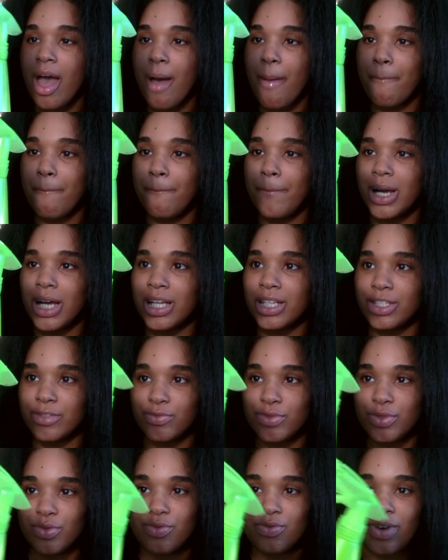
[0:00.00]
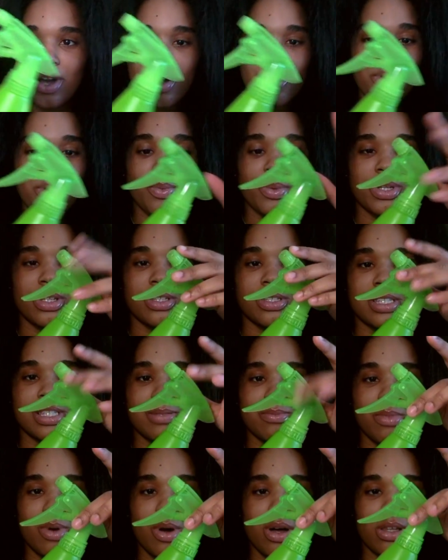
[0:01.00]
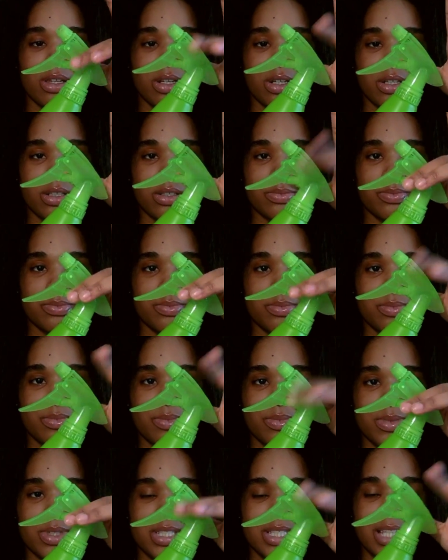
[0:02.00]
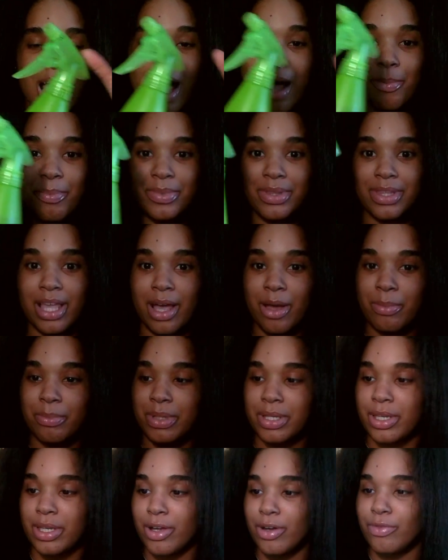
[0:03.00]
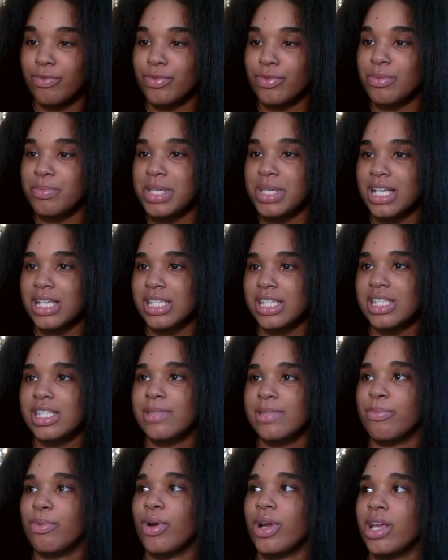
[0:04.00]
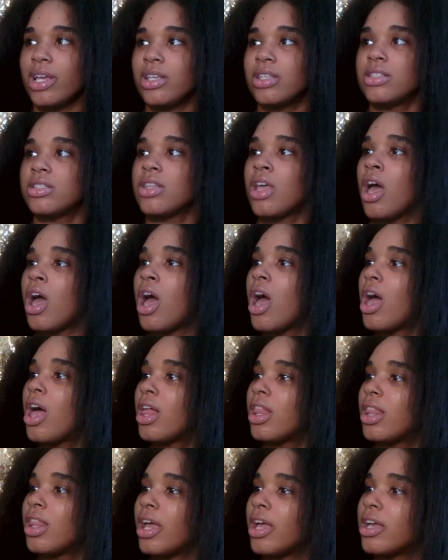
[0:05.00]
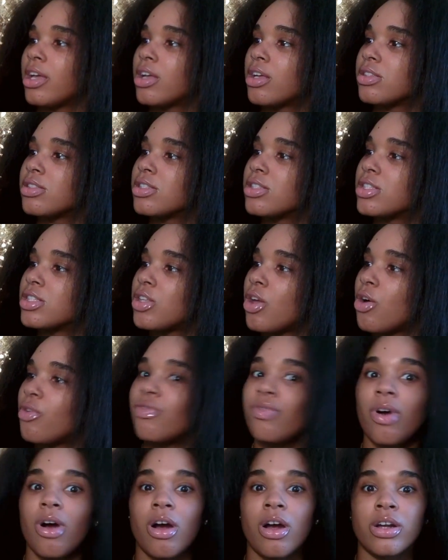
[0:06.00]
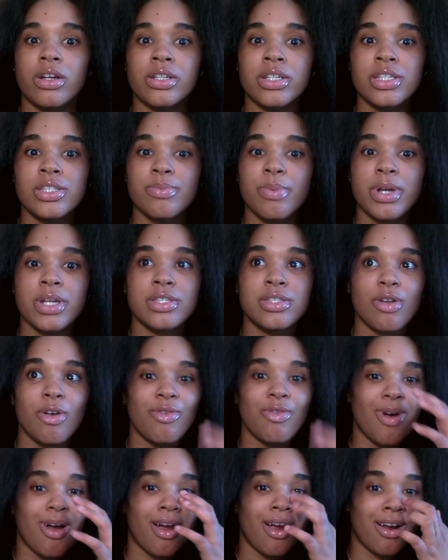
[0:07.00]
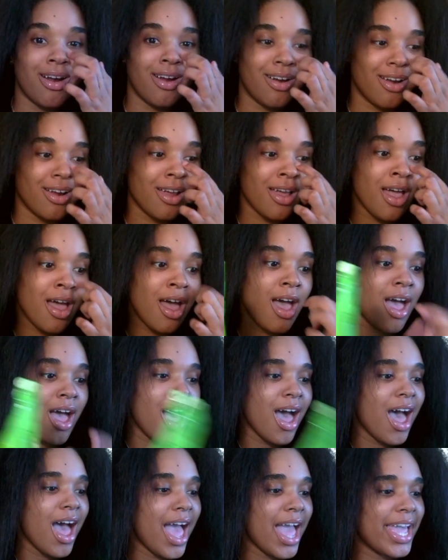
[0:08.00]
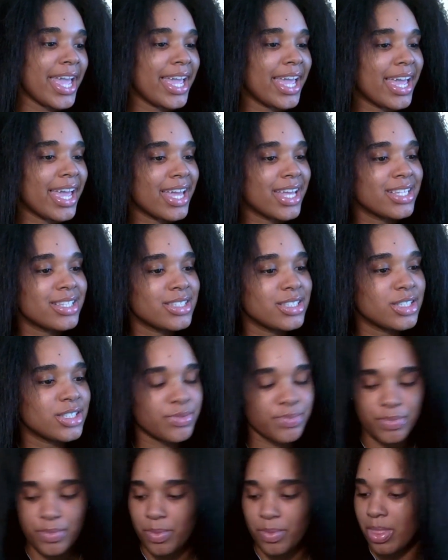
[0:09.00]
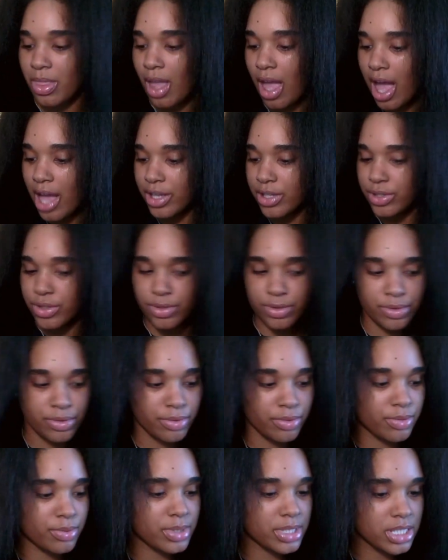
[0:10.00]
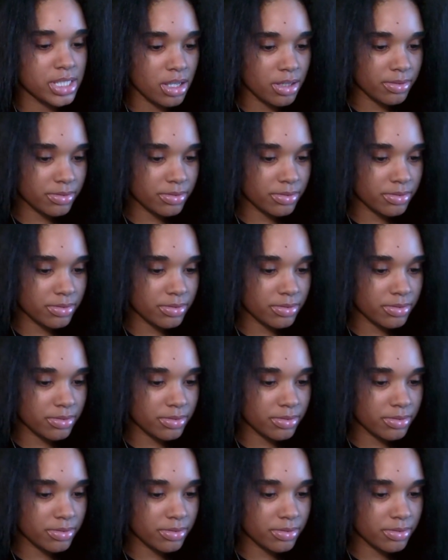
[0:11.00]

but if you find one with a smaller top, that'll be helpful because it sprays like so far. It sprays so far. And I use